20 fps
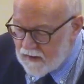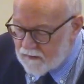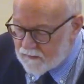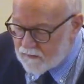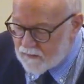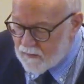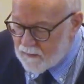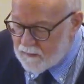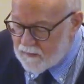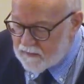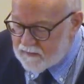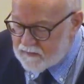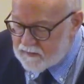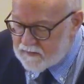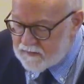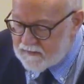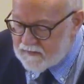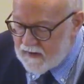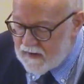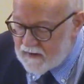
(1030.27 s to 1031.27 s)
from the
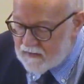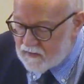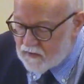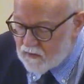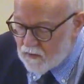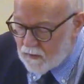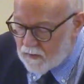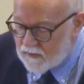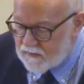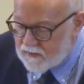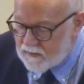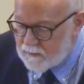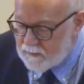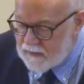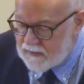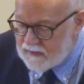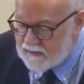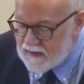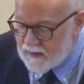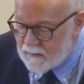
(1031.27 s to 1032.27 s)
tent door to
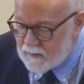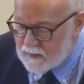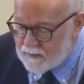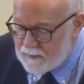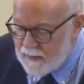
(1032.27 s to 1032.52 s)
meet them and